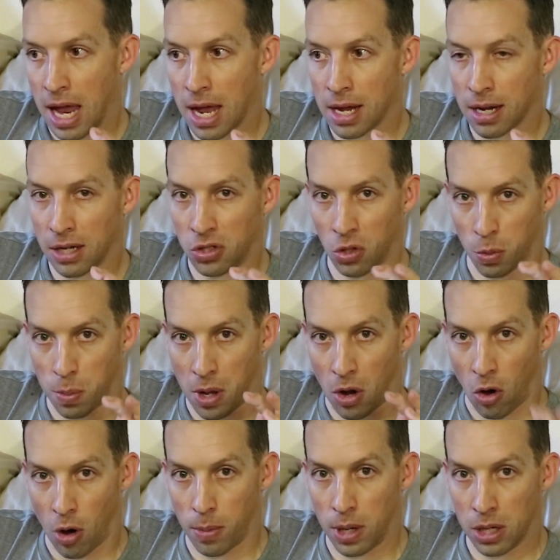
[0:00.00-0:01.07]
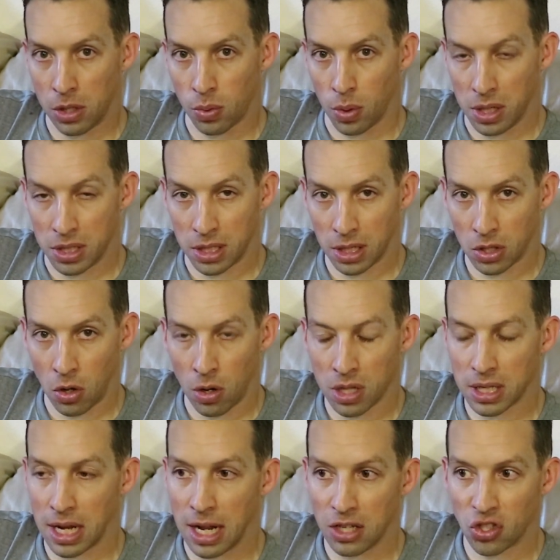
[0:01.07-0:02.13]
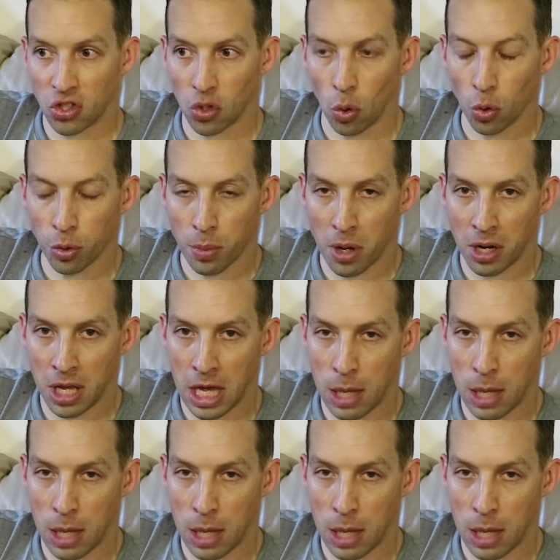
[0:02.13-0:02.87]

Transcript: and I took my RB26 harness and I sold them on